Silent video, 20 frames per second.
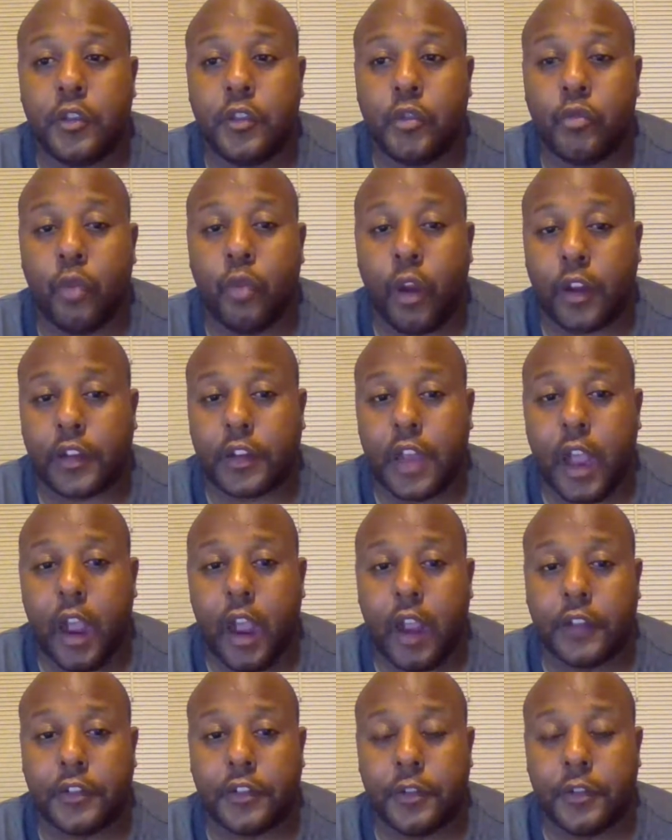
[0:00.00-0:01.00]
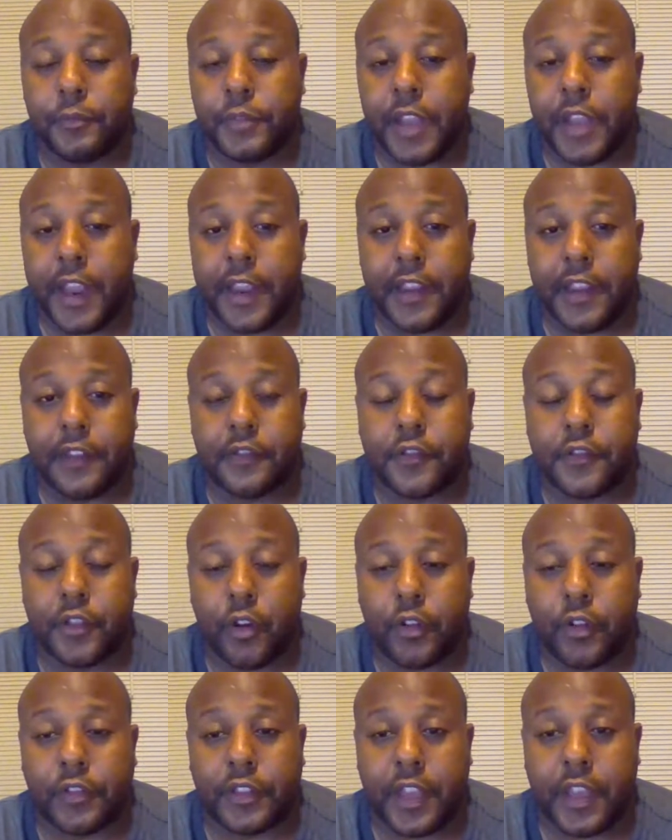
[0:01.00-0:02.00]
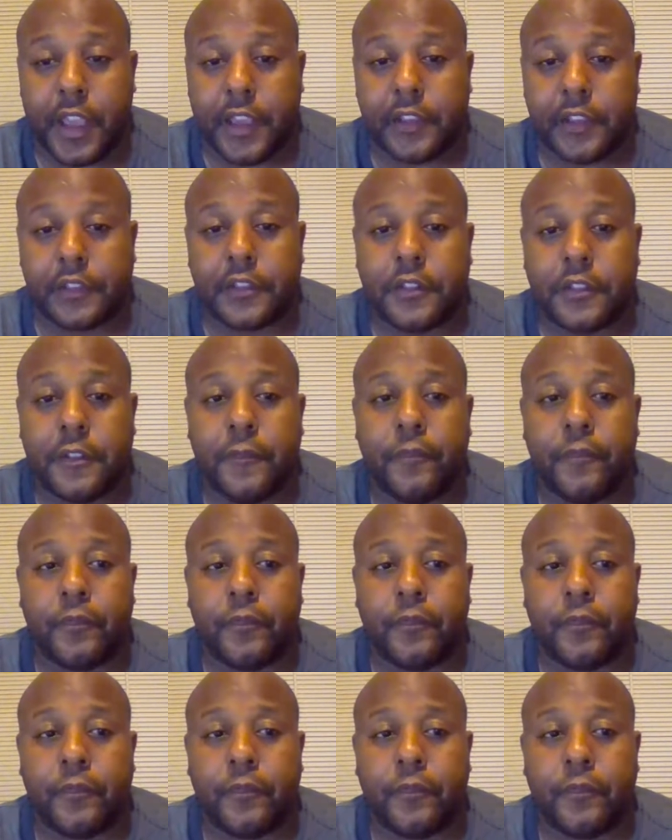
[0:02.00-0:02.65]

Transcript: worked hard to obtain certain things,